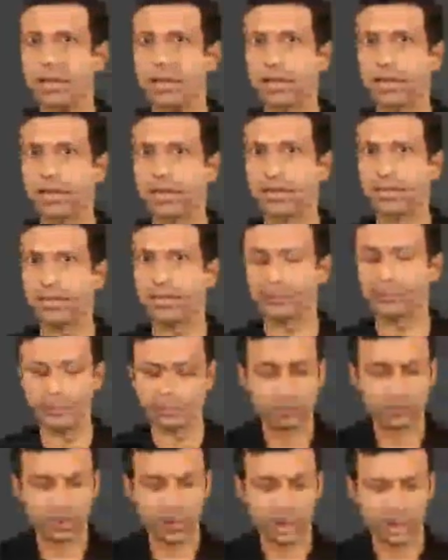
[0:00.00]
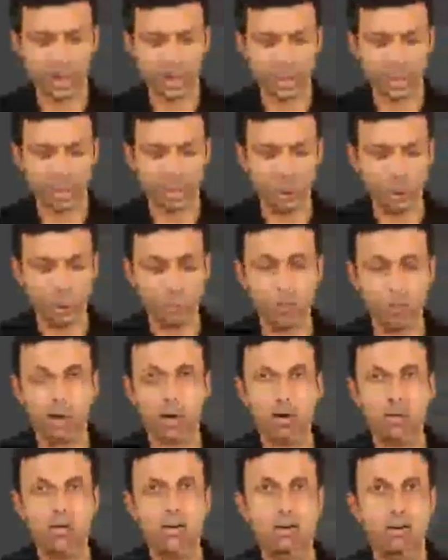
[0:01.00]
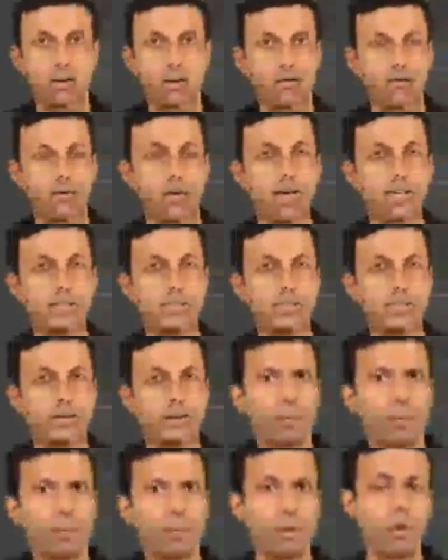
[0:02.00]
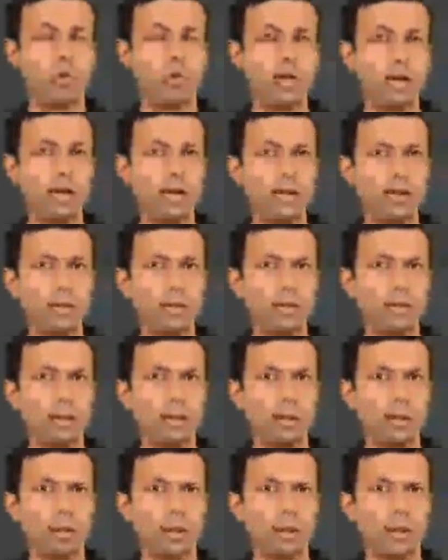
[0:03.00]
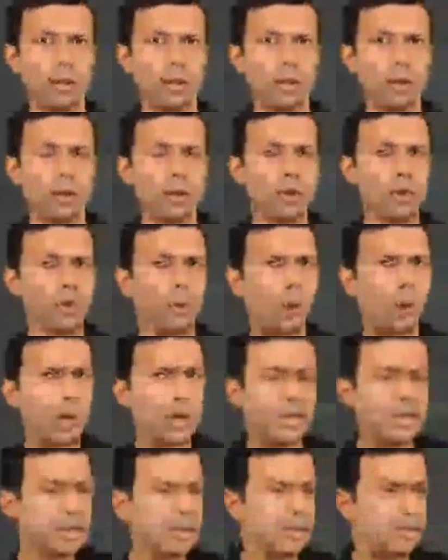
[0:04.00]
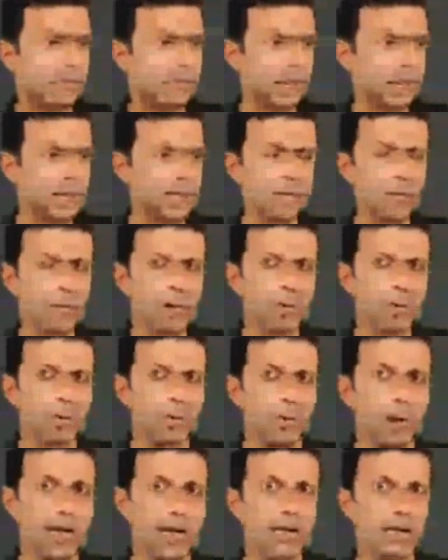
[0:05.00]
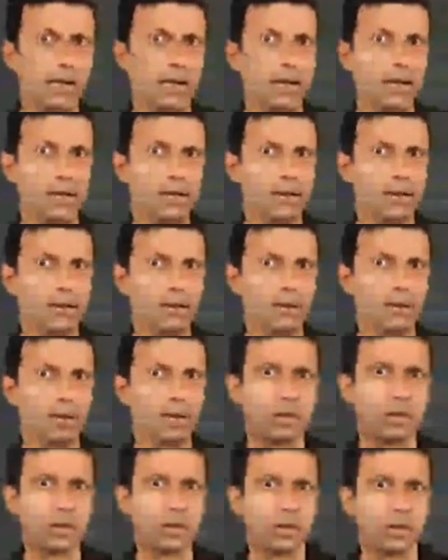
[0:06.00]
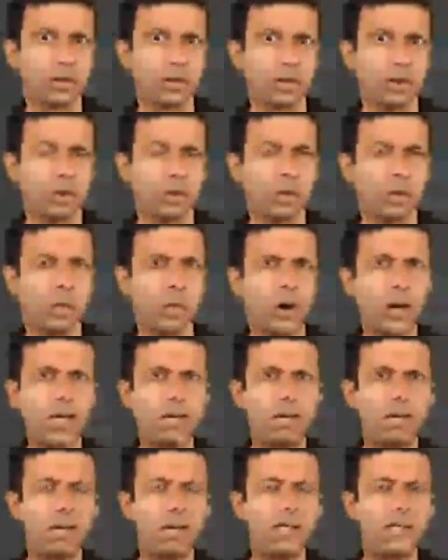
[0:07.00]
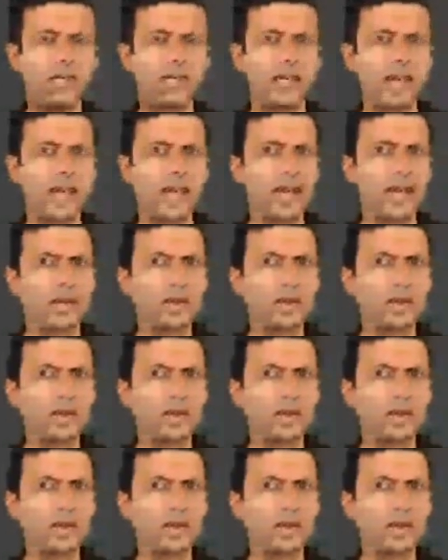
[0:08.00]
The green block reflects green light and the blue block reflects blue light. So what does this tell us about white light?